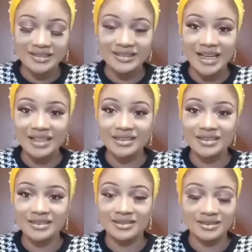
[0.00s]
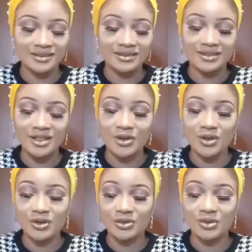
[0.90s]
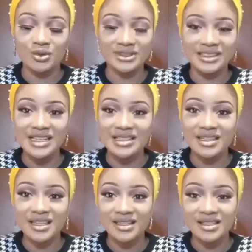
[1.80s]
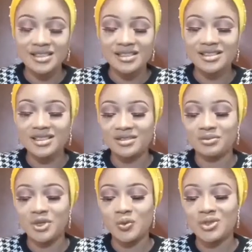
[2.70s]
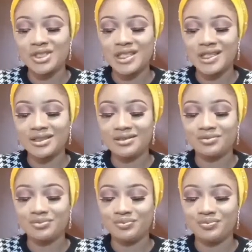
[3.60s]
than or Disney than me watching